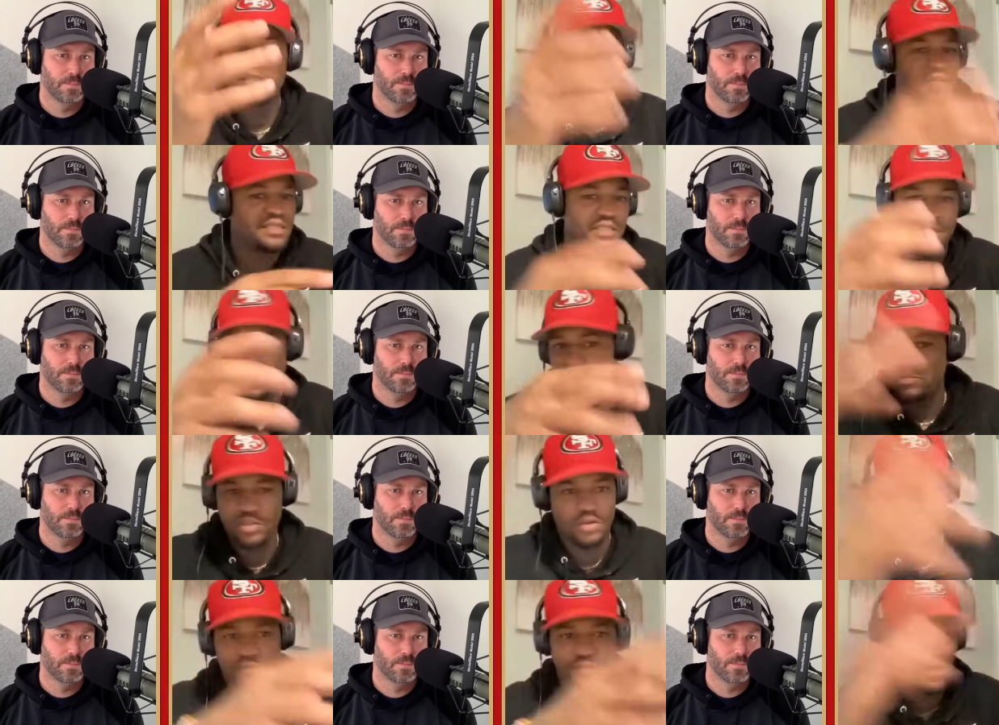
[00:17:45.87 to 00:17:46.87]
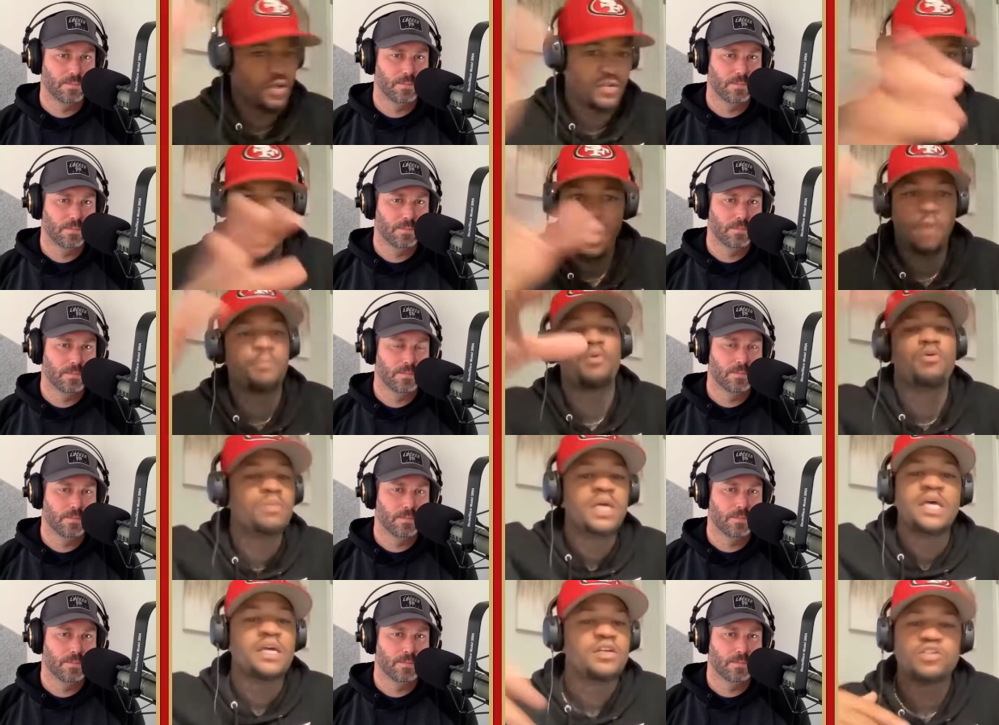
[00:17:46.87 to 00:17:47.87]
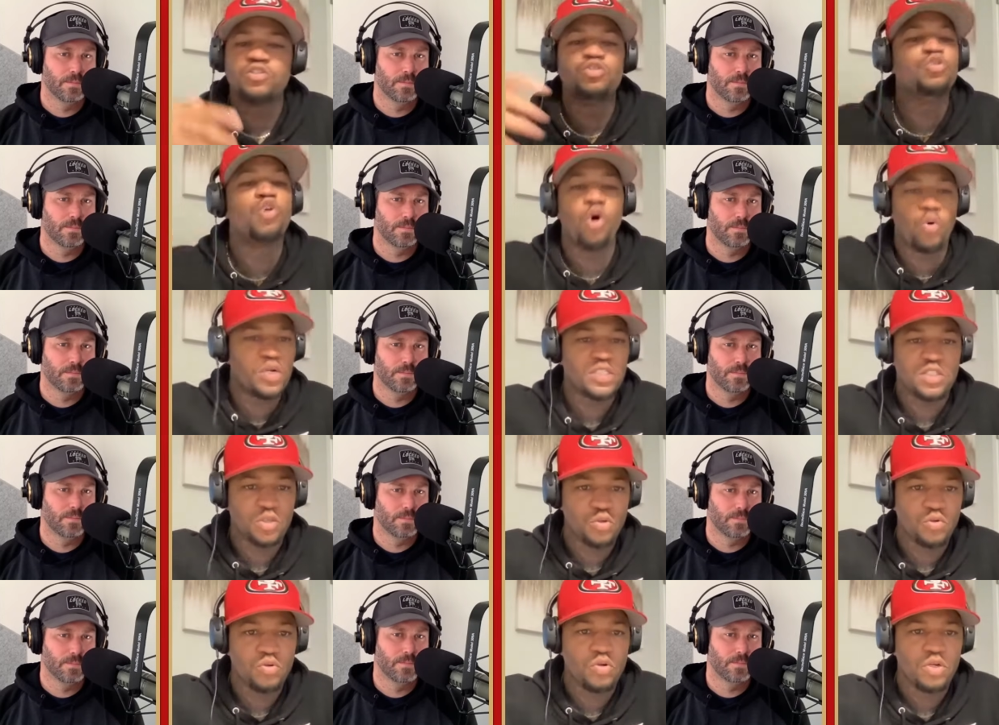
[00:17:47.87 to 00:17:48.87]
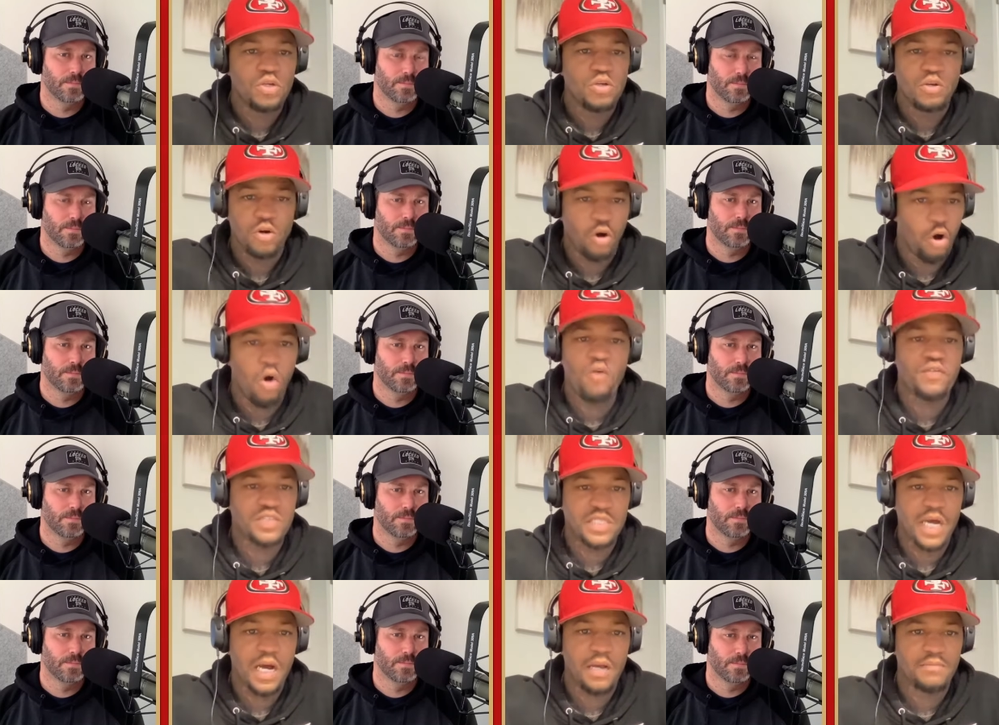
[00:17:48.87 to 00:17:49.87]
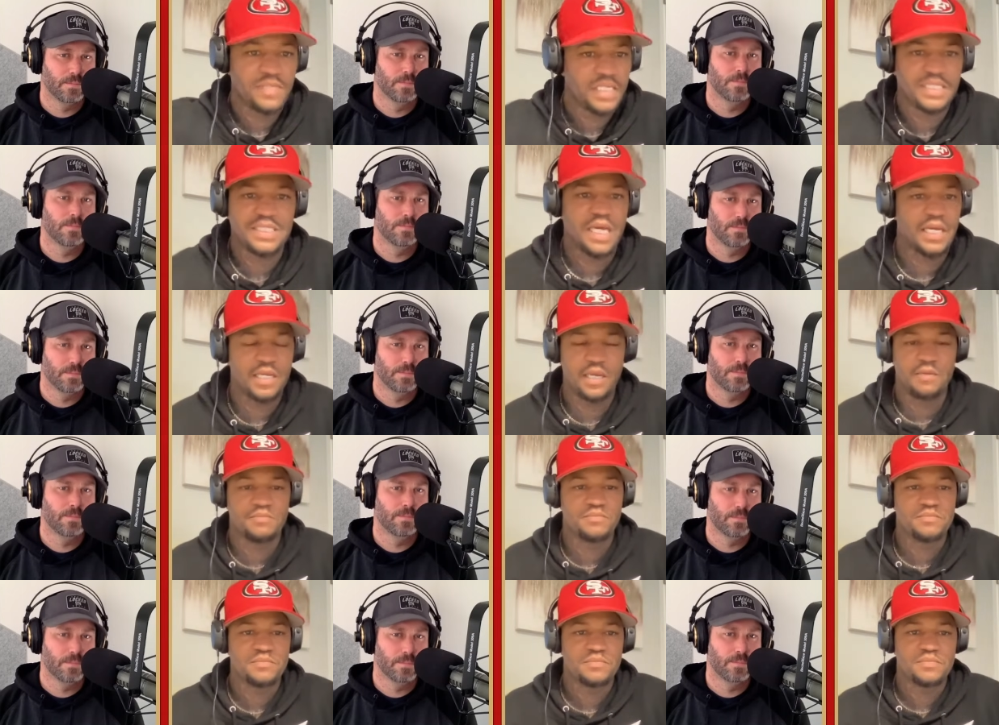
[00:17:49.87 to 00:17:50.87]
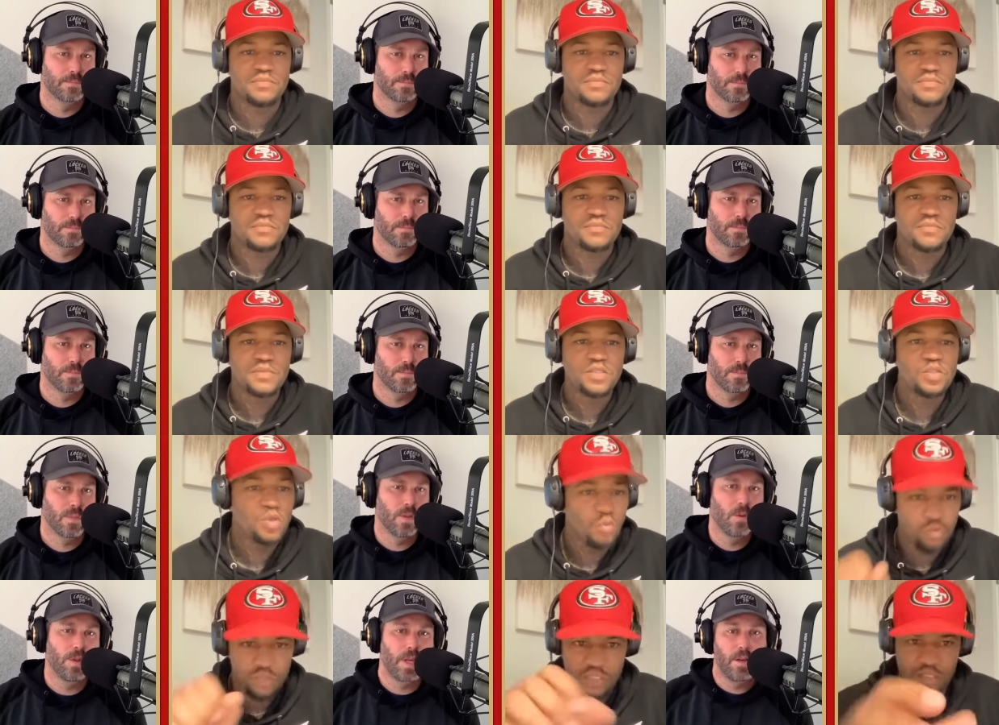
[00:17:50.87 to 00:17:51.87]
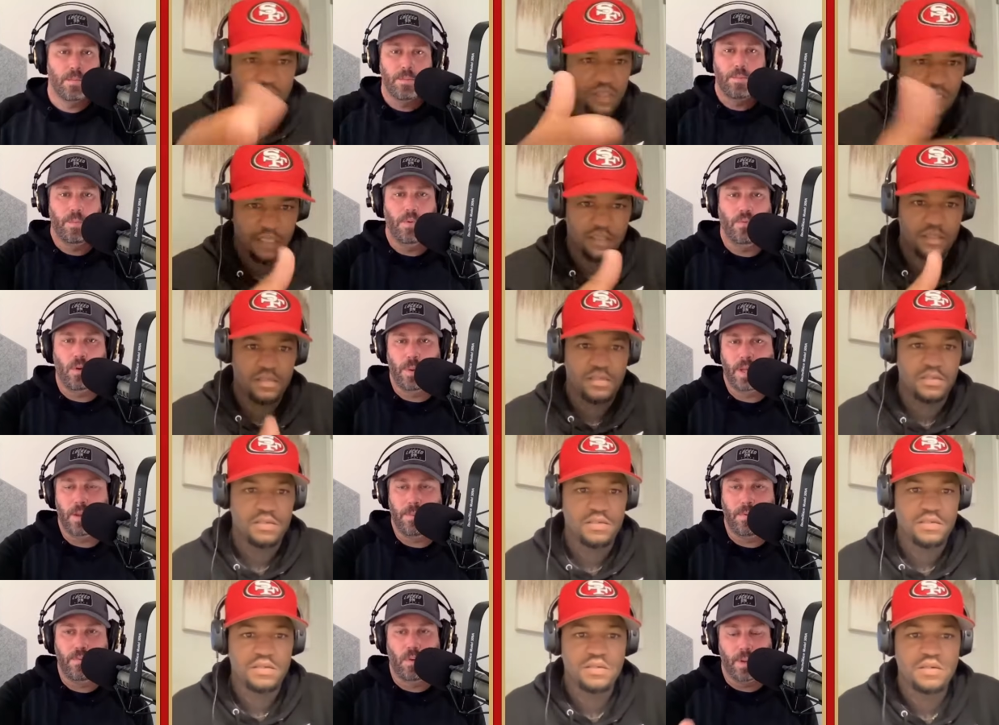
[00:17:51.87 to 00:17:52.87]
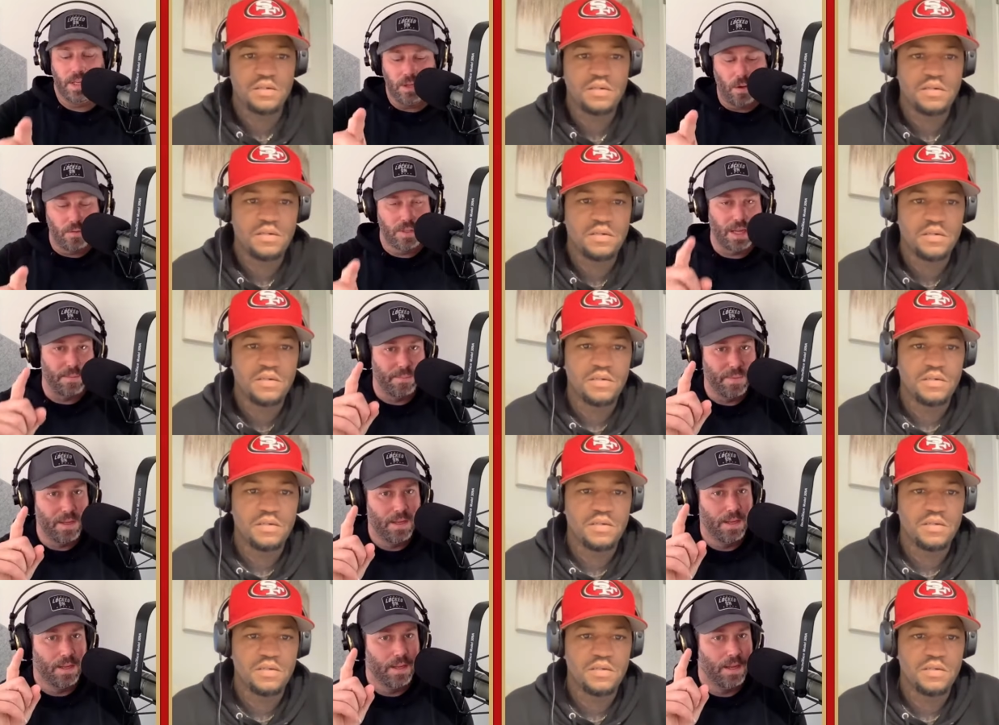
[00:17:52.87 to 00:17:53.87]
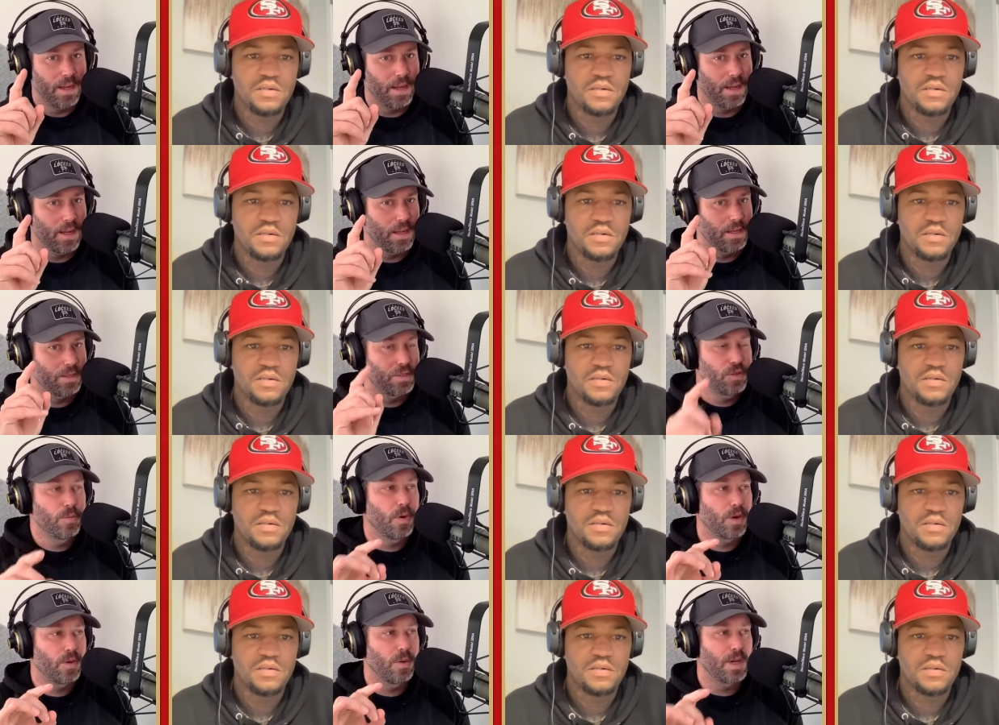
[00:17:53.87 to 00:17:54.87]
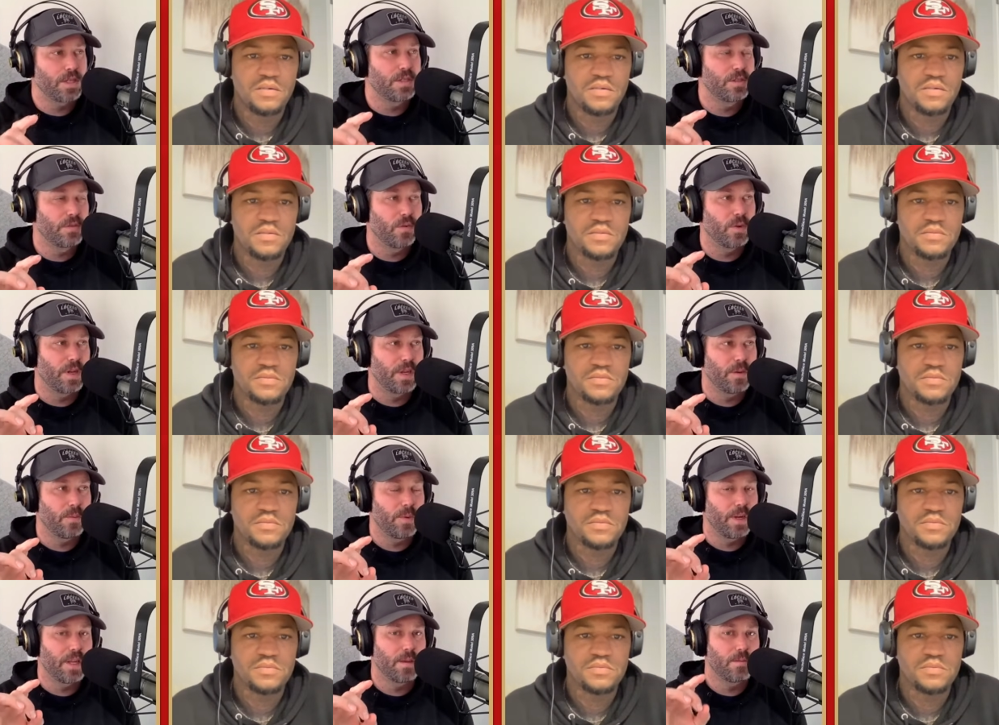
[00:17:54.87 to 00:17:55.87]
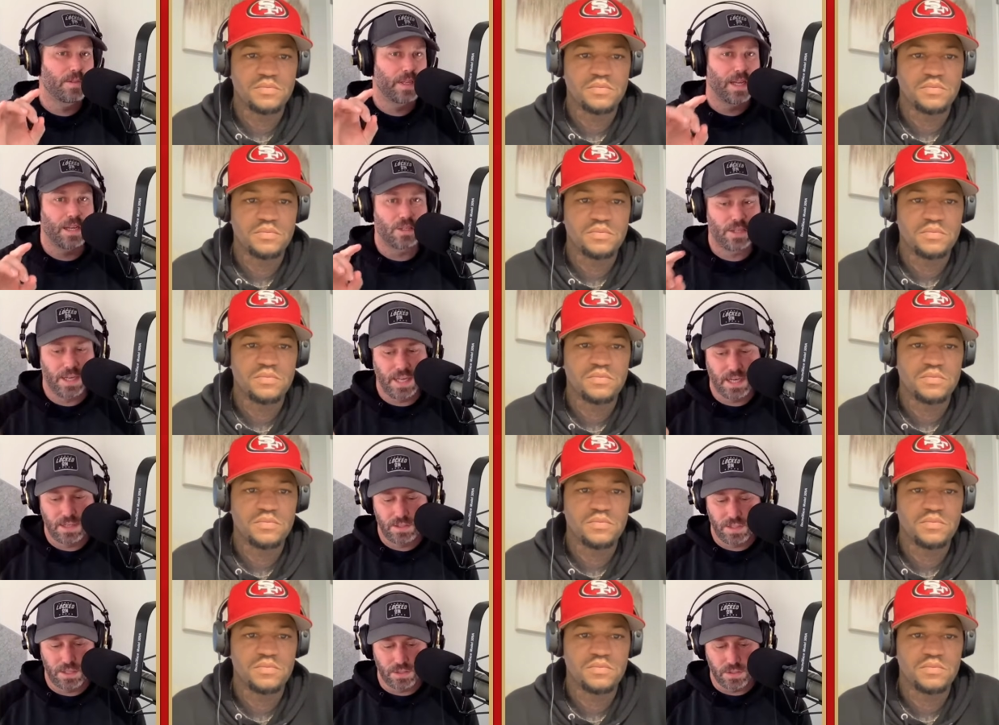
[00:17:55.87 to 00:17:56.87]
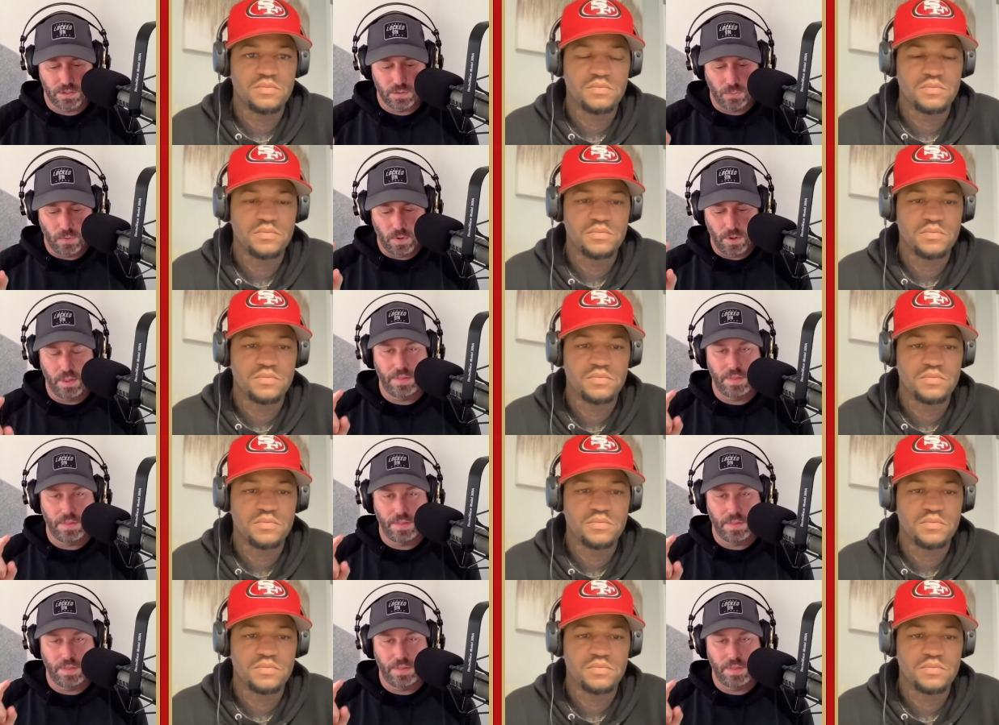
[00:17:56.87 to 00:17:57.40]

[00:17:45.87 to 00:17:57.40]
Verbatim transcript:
Speaker 1: They ended up, you know, figuring it out. Boom. You go into overtime. It's tie game.
Speaker 2: Hold Which, on. Before we get before we get to overtime, uh, two more questions for you when it comes to Kyle Shanahan decisions. One of the